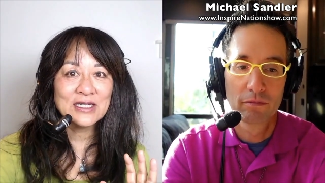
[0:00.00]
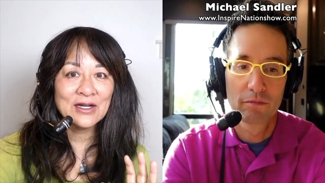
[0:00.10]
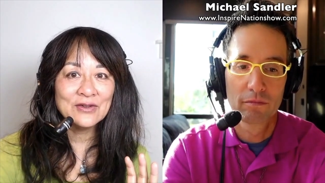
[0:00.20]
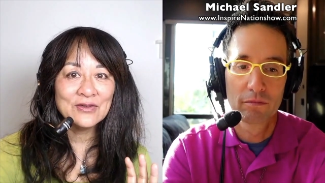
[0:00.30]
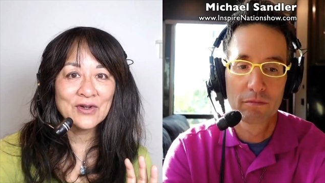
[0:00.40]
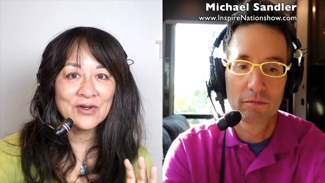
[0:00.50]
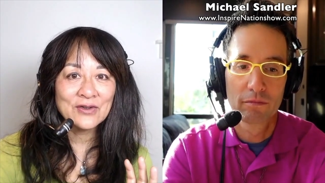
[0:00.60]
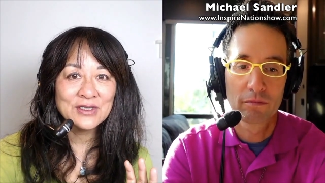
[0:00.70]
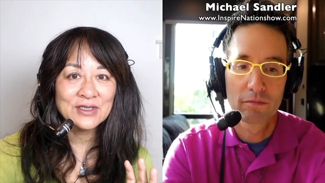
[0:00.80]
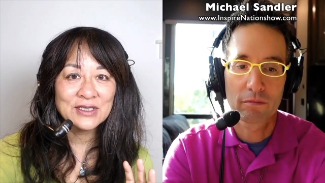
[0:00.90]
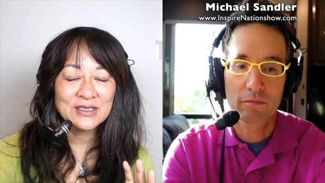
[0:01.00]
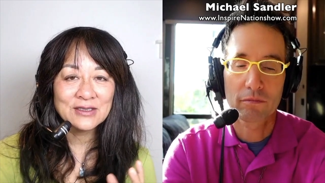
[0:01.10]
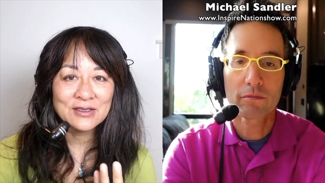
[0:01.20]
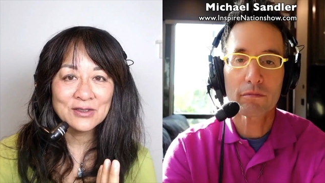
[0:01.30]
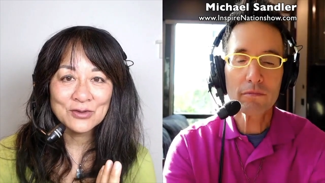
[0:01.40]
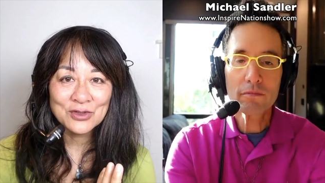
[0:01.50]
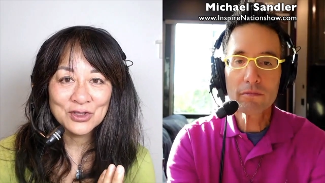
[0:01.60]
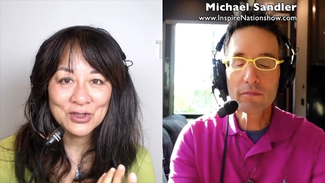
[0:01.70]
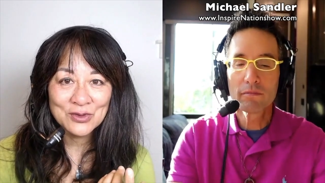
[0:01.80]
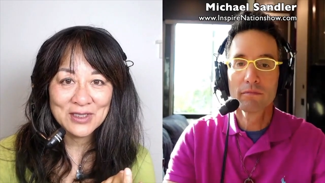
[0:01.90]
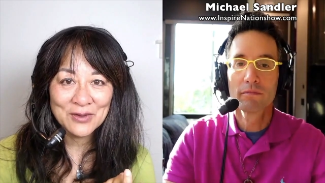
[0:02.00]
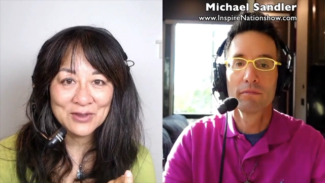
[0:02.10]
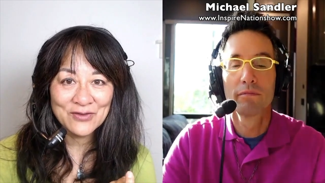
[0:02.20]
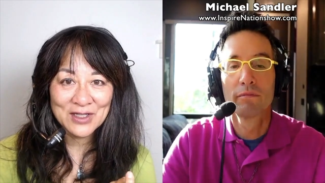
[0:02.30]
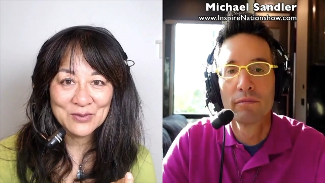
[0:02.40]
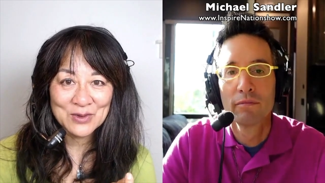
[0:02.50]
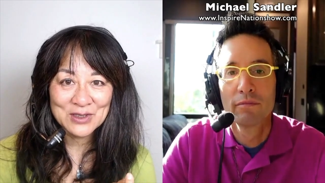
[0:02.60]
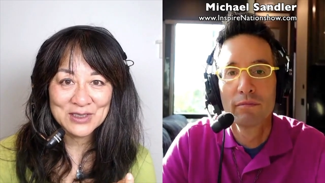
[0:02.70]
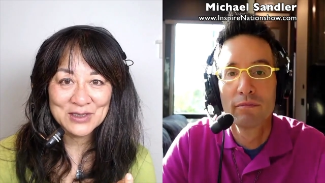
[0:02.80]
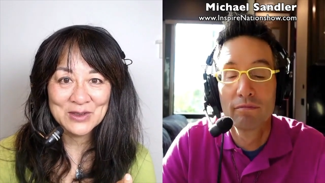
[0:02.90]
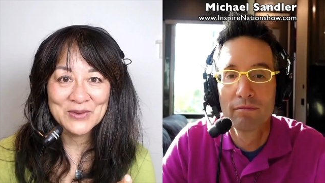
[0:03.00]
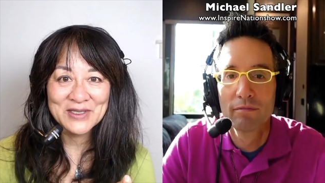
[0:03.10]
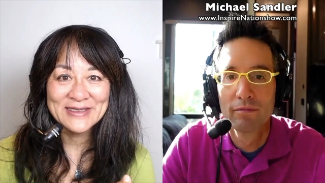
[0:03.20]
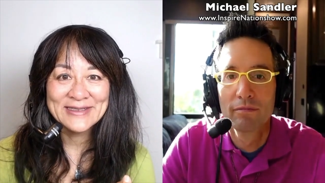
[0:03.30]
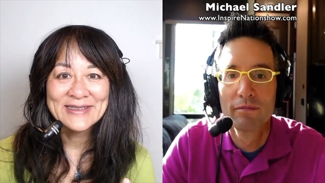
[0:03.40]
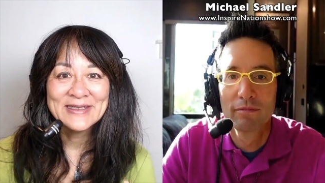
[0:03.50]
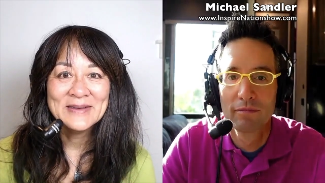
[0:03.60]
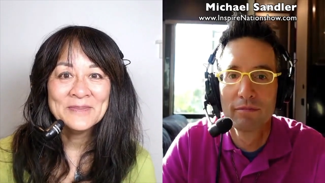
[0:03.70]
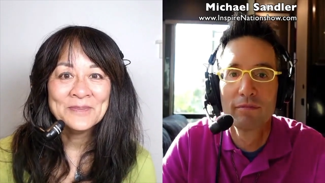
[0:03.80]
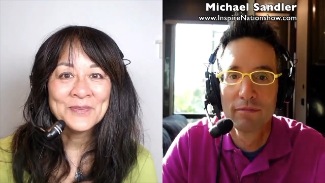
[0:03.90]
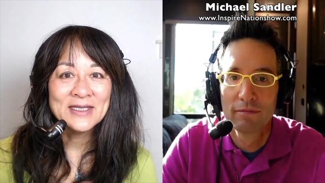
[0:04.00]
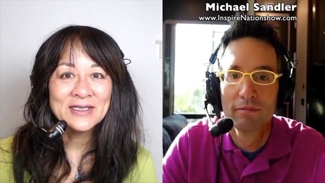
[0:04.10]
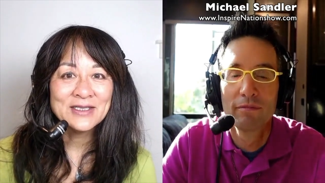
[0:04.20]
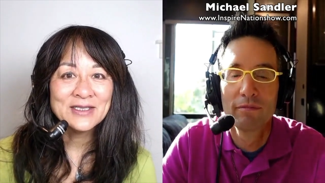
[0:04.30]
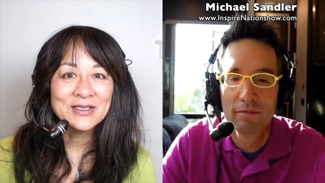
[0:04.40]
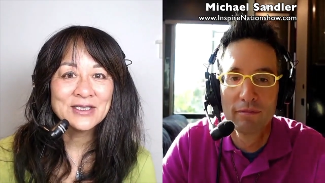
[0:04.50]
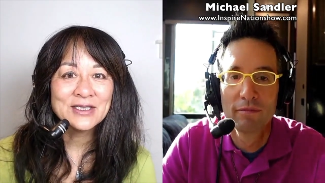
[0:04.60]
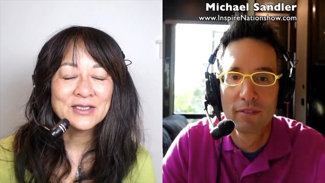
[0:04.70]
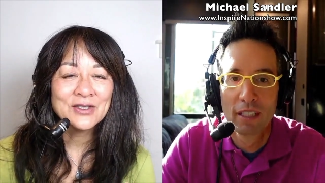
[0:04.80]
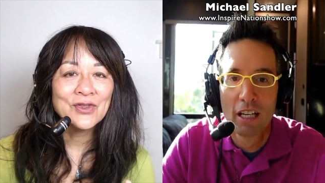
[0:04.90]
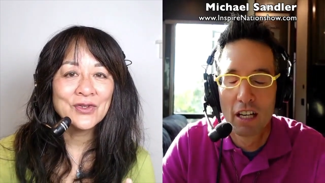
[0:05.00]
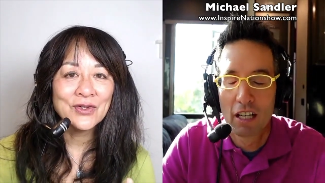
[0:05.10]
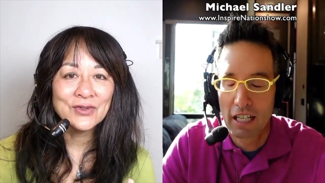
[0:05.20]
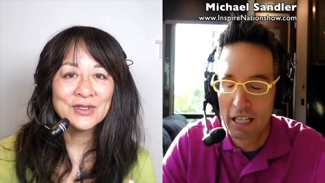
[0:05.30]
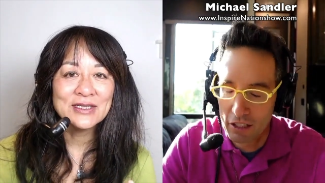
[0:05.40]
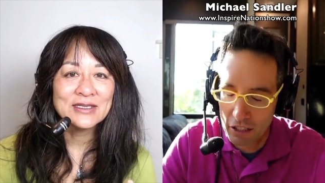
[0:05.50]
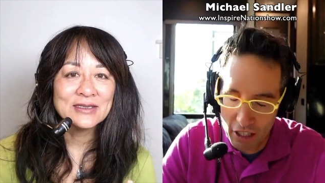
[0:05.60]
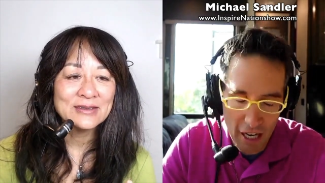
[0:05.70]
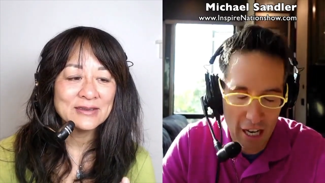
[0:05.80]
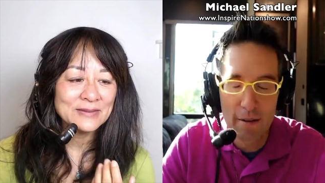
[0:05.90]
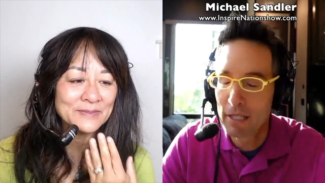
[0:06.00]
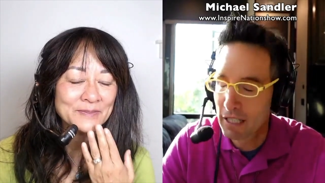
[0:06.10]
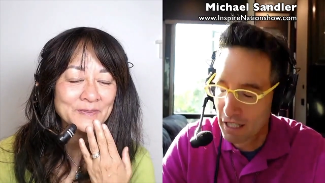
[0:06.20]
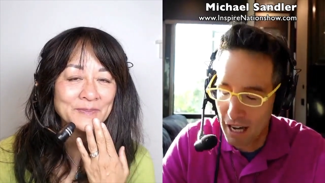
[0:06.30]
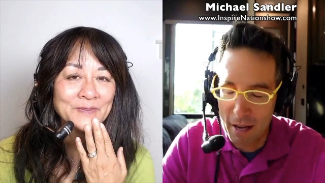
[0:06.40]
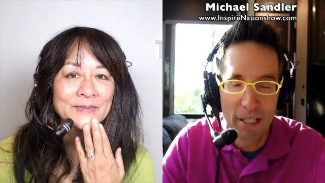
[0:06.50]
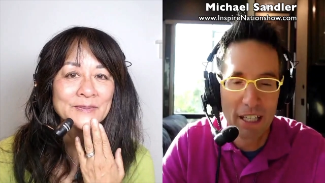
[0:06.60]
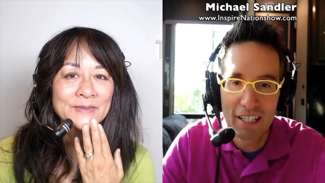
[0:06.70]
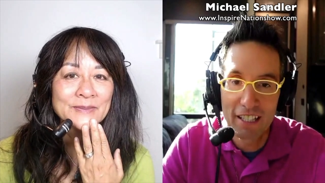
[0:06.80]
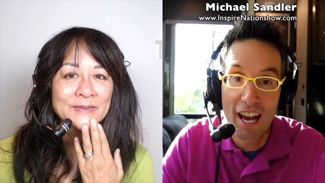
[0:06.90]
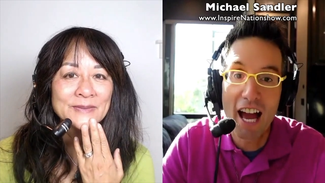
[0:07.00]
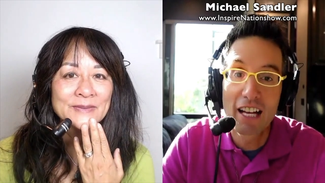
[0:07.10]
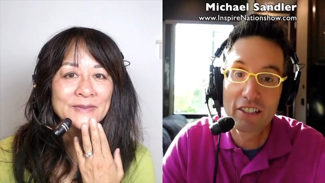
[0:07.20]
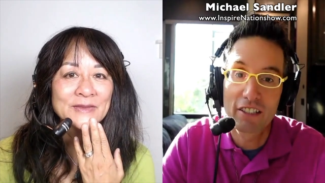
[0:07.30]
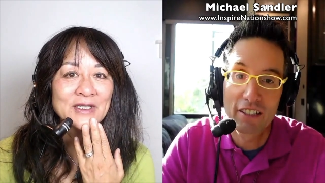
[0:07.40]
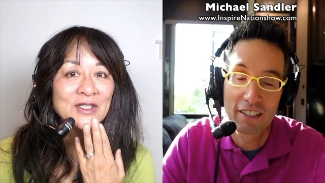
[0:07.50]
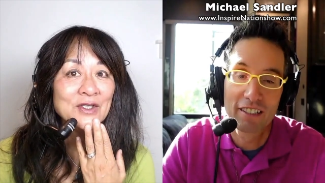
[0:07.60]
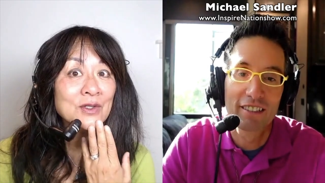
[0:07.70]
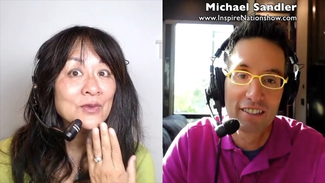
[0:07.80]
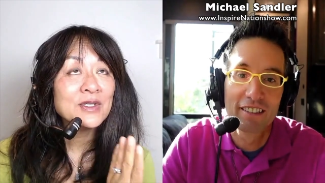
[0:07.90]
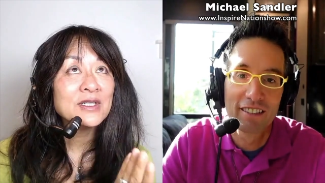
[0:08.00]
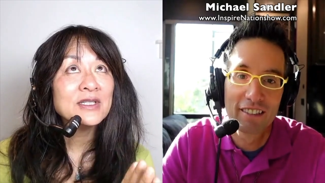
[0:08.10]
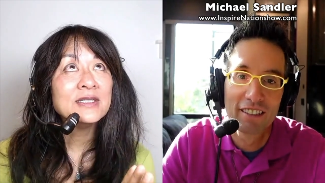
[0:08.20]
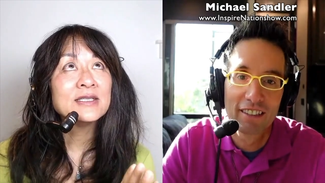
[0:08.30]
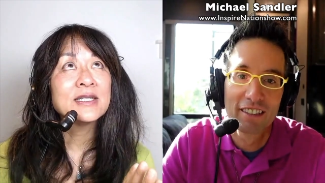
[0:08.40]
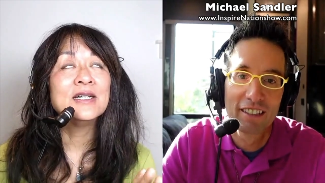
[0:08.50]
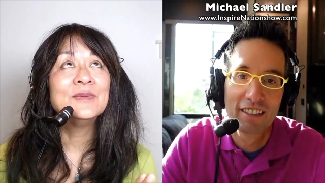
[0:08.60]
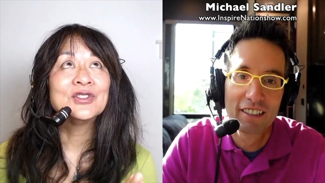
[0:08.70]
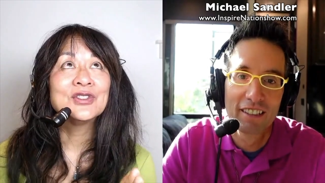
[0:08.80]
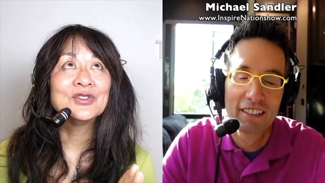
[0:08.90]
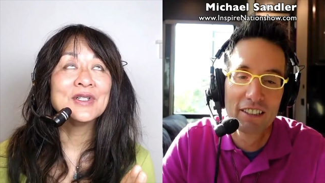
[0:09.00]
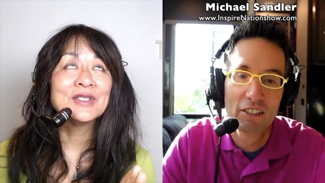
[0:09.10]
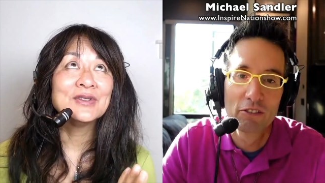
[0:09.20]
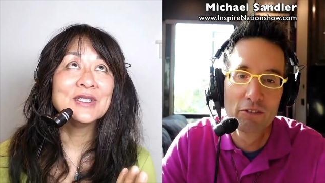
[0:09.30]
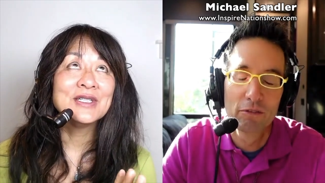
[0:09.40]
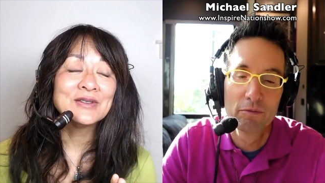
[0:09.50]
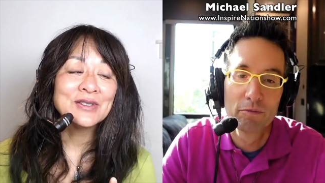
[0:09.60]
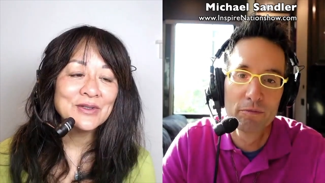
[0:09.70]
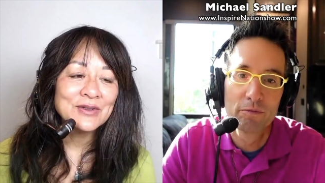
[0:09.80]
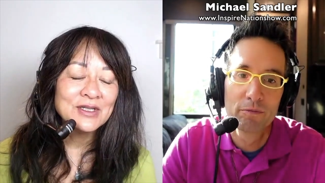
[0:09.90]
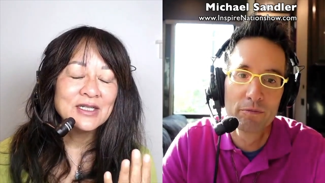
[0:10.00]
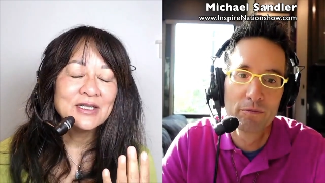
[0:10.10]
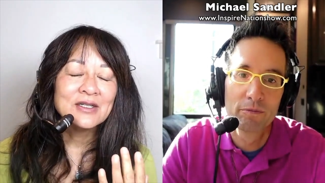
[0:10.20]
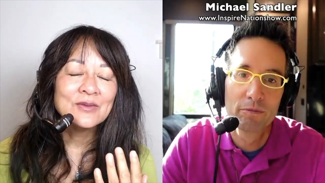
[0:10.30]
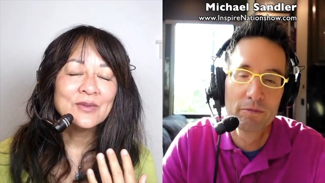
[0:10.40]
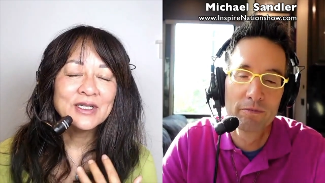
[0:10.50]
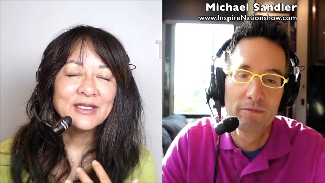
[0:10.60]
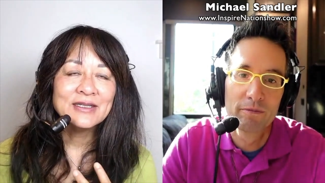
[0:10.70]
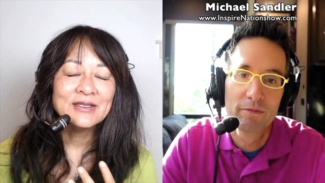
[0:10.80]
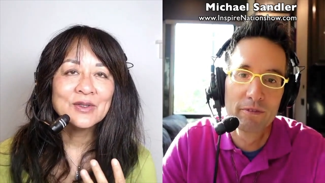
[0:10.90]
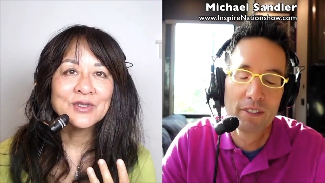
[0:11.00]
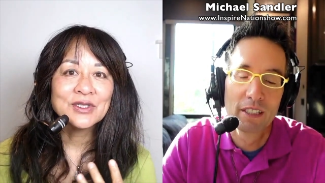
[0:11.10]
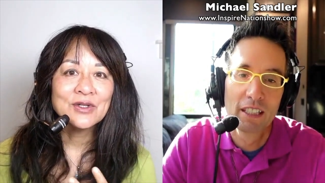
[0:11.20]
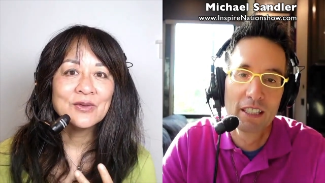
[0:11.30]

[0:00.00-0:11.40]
Speaker 1: out of our existence, because you were just doing that with the van recently, right? It's just cathartic.
Speaker 2: Time and time again, yes.
Speaker 1: And you don't realize how much that drags you down. So, what Gideon did was so